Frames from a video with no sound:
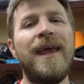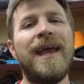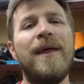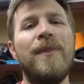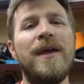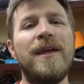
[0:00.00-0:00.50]

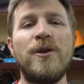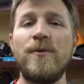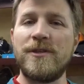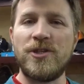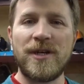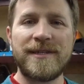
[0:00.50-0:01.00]
and then you
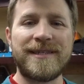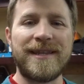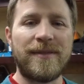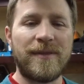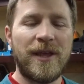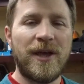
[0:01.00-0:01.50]
adjust it
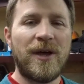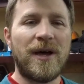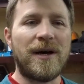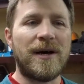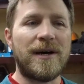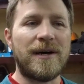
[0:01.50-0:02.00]

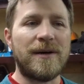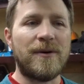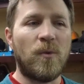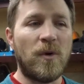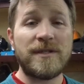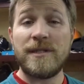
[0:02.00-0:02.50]

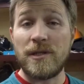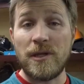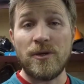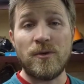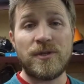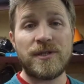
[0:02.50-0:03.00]
once it's
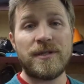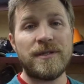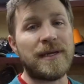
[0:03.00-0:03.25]
loose,